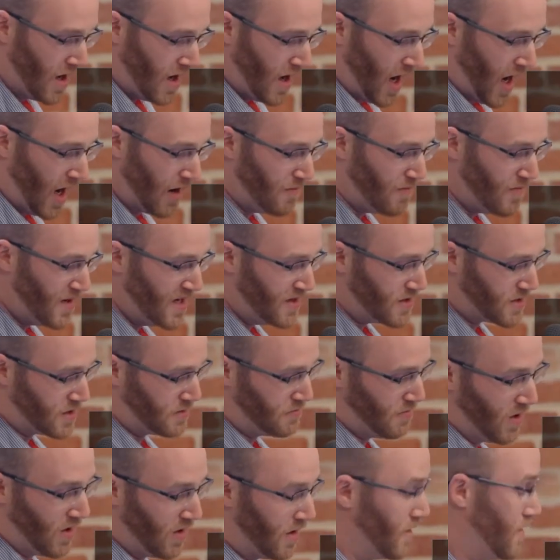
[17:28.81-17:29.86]
and be
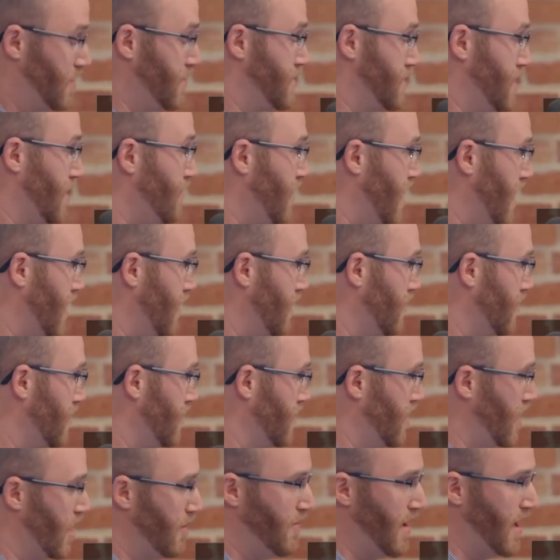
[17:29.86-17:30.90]
smart somehow
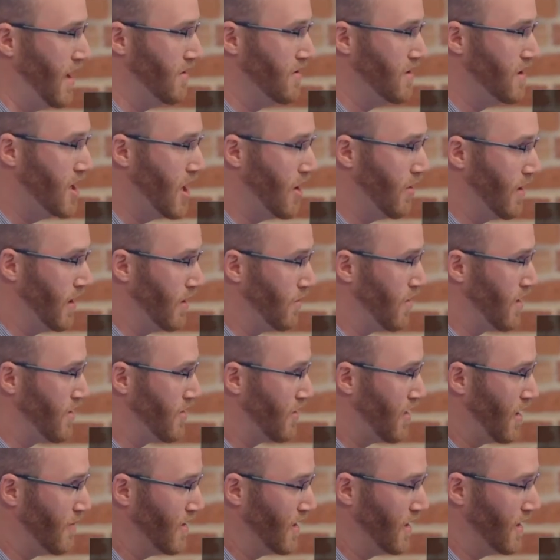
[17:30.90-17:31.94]
about knowing whether
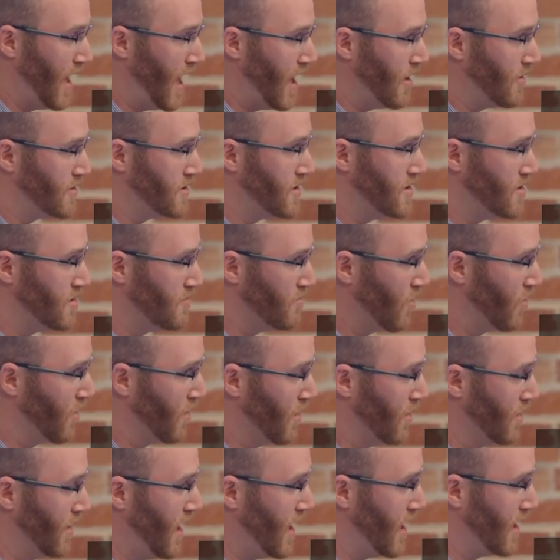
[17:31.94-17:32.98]
I'm allowed to do more or
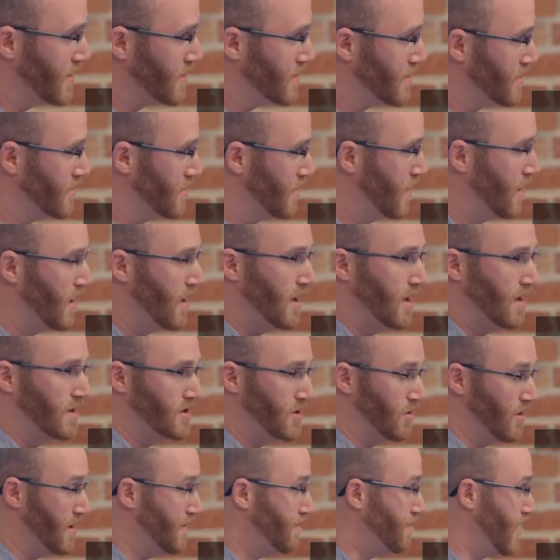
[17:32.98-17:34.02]
less. So
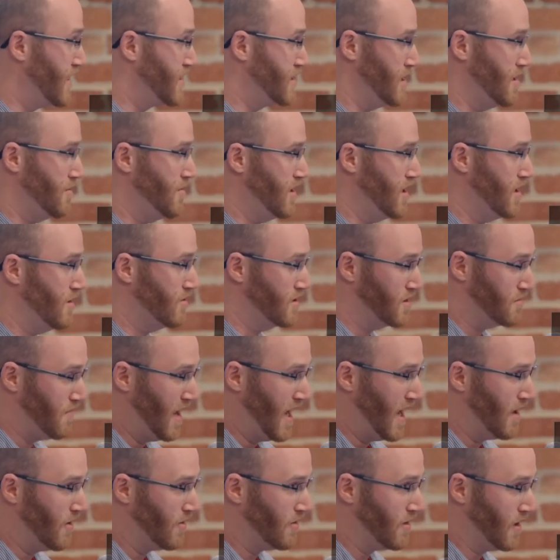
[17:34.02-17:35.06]
if my CPU is
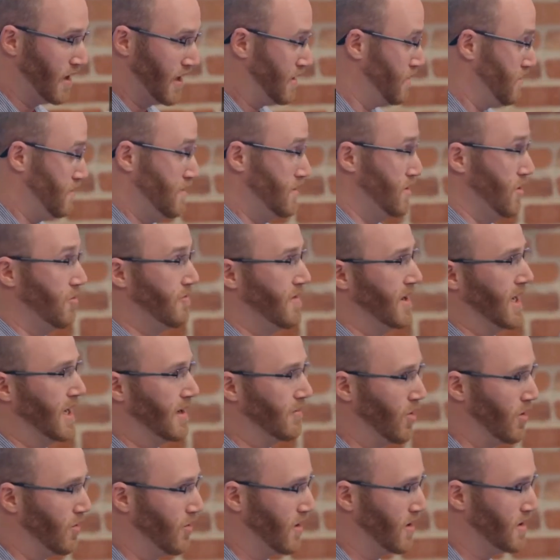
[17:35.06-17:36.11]
bound, like, don't make any
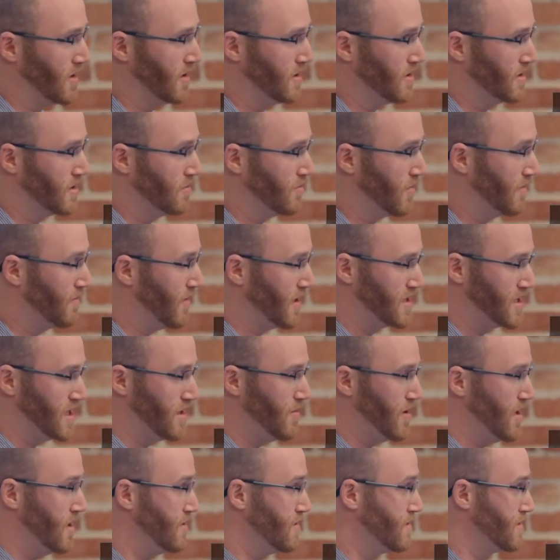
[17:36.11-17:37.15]
more workers. But if my
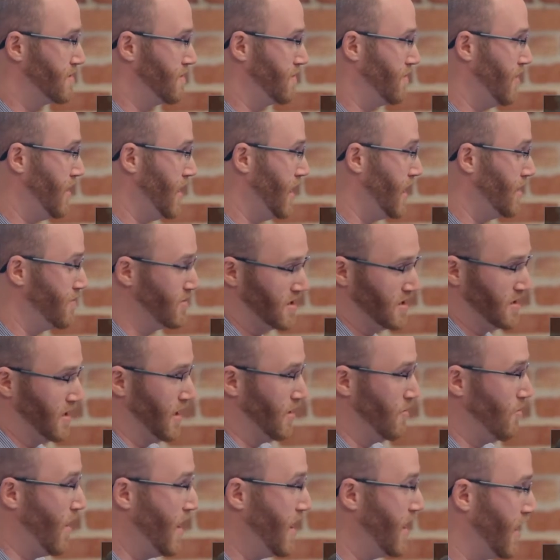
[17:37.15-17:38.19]
CPU is free and I'm just like
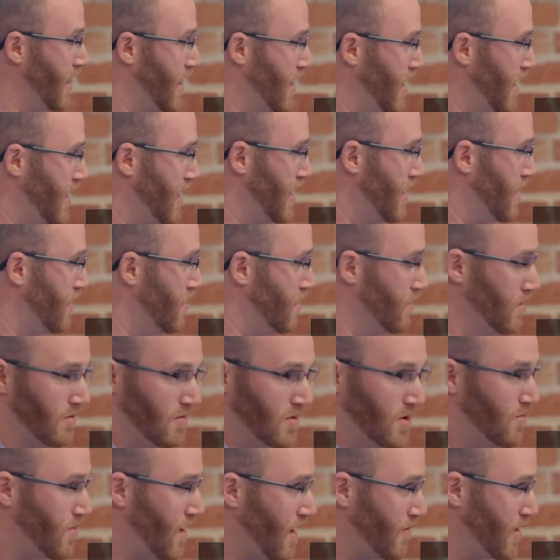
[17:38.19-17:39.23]
waiting on I/O, you
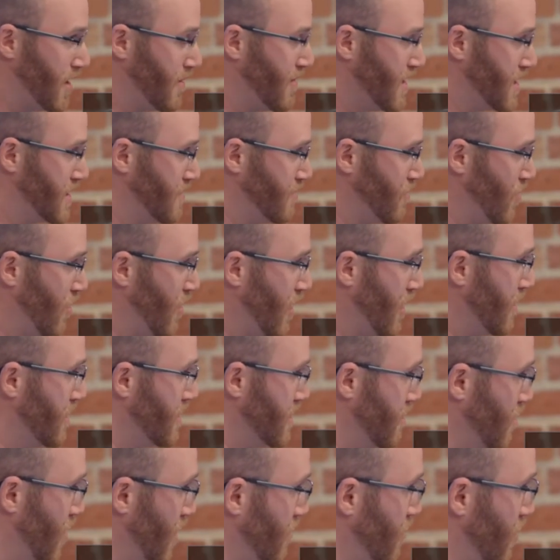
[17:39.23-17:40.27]
probably can make some more workers
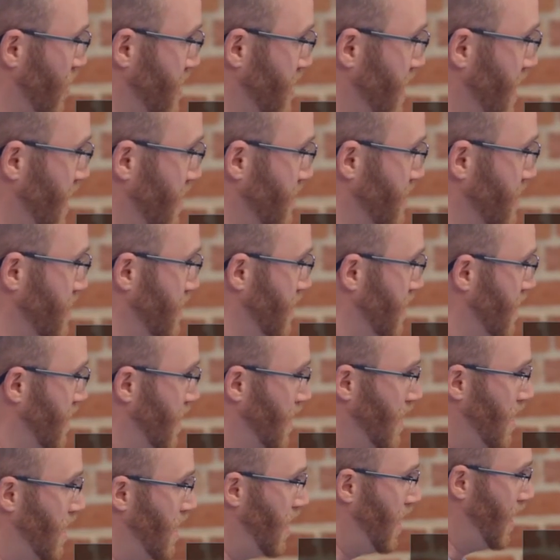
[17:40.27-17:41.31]
and work more jobs.
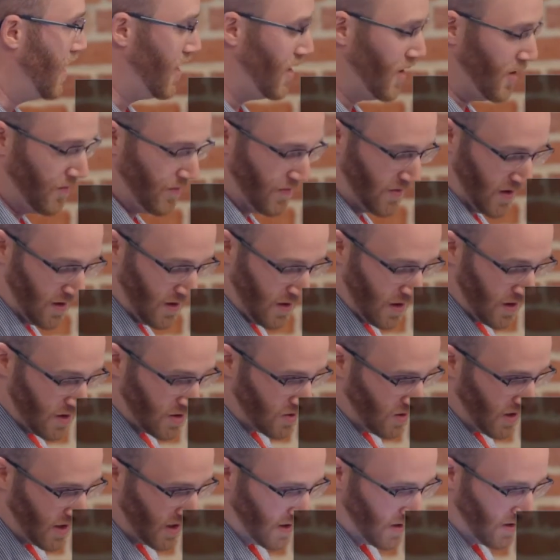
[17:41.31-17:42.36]
So
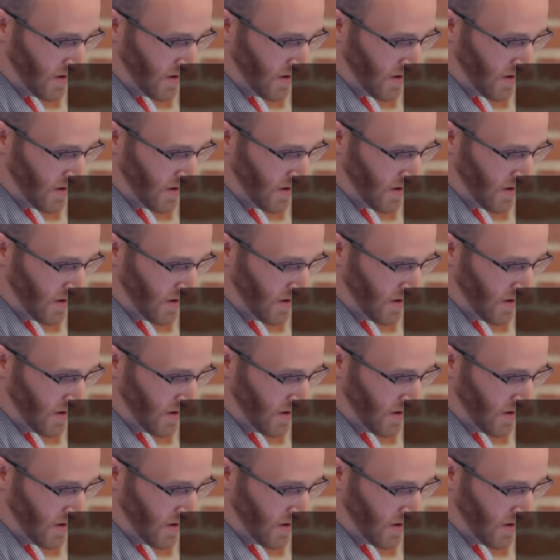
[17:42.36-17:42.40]
like,